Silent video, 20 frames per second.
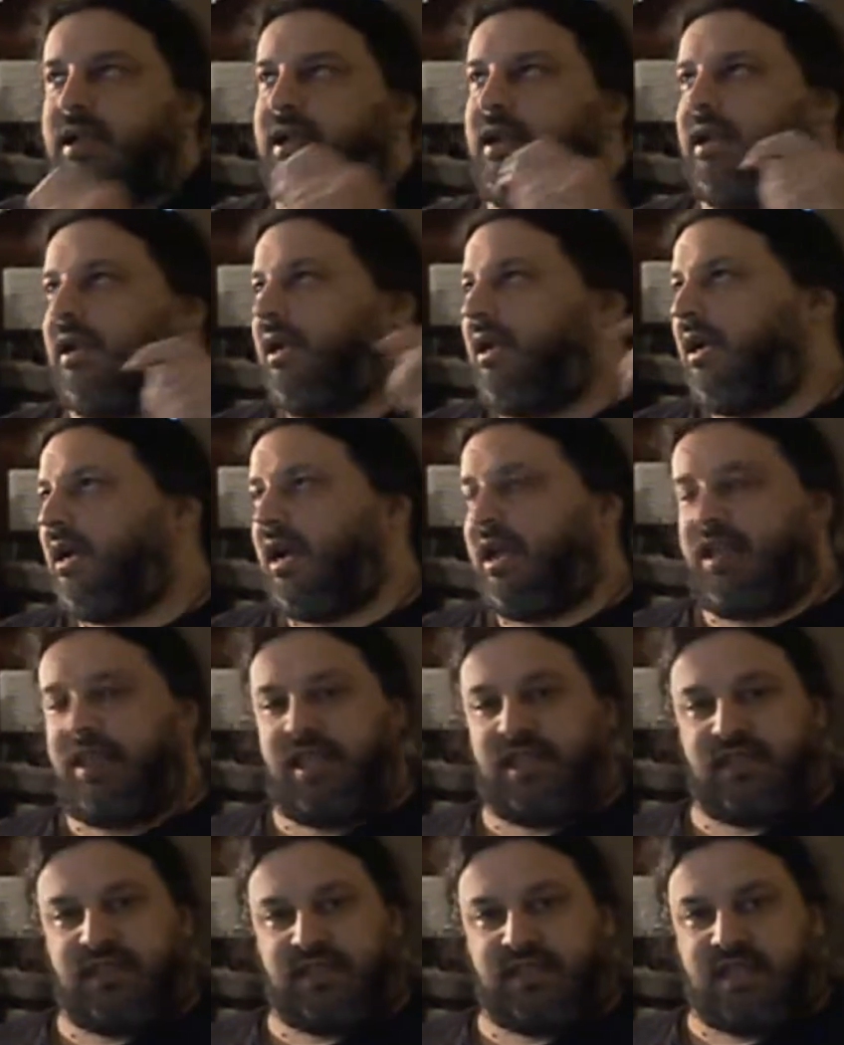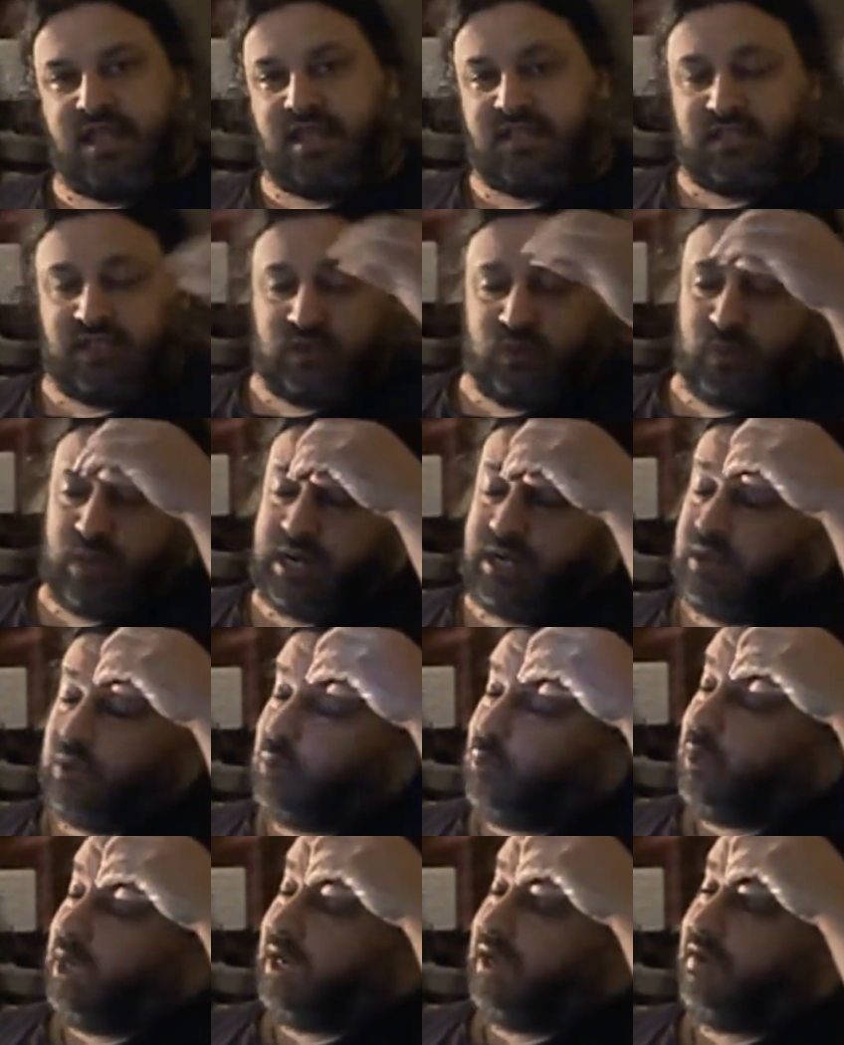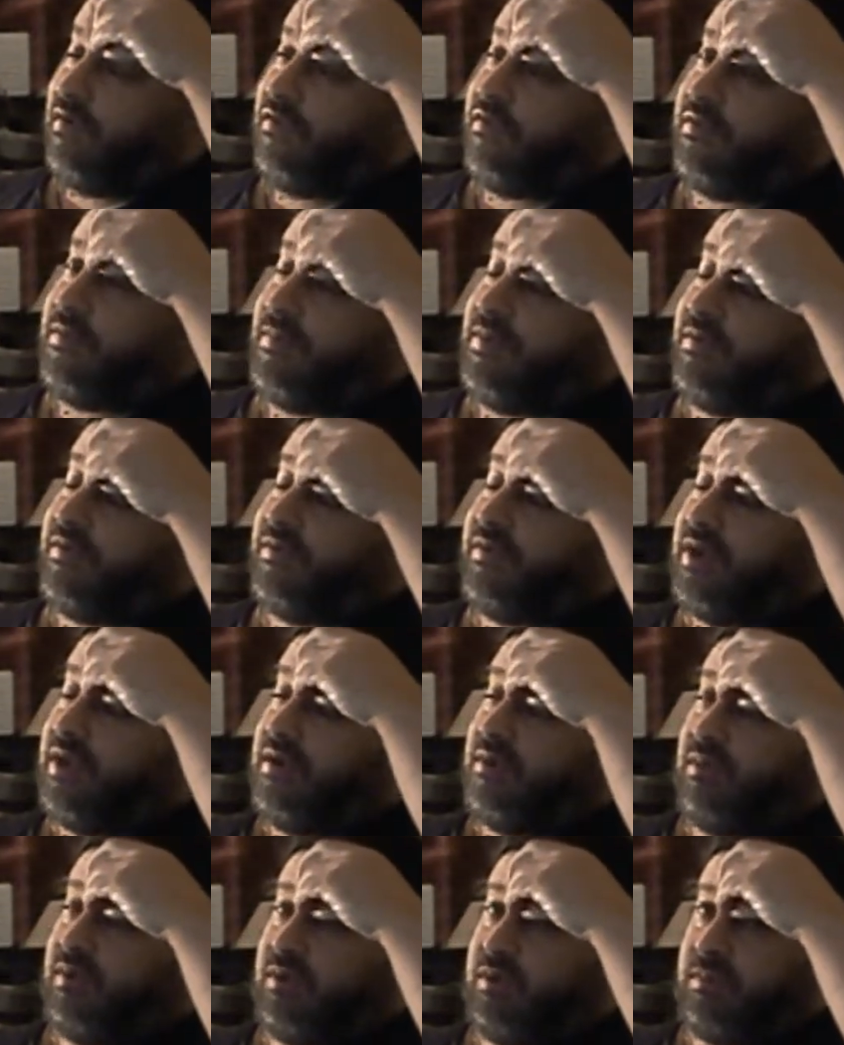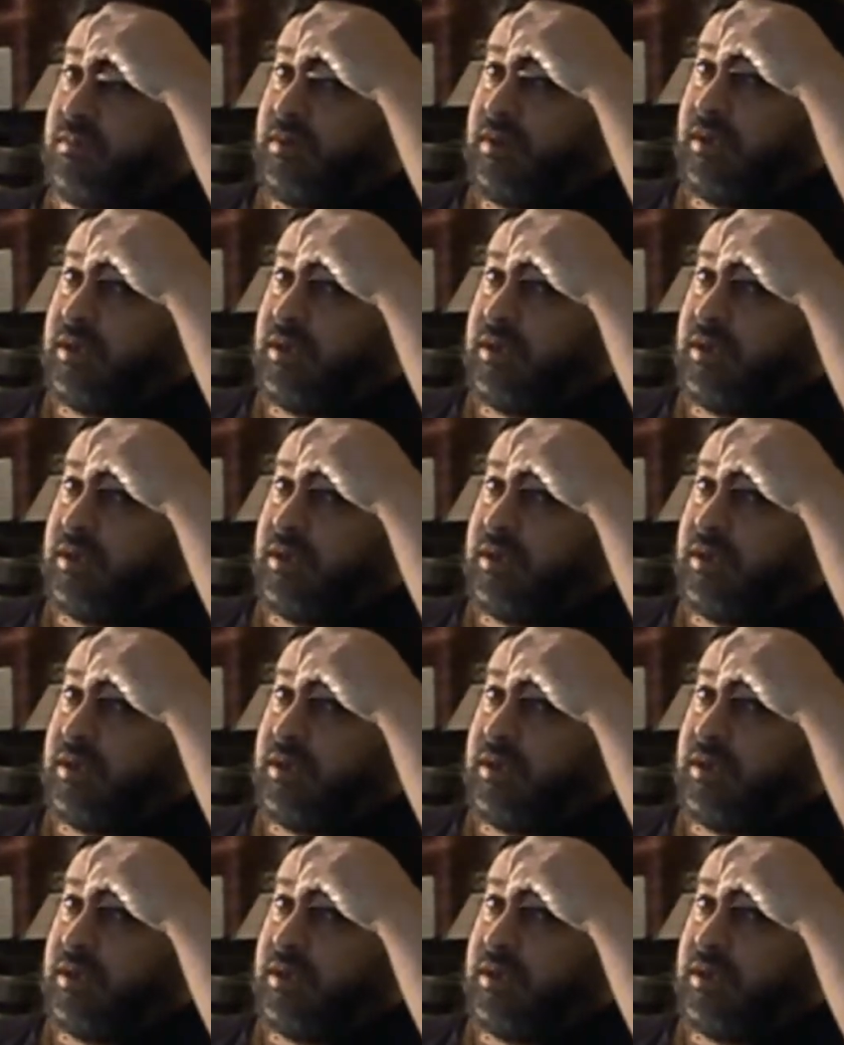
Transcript: Uh, I think the test went well from the front room,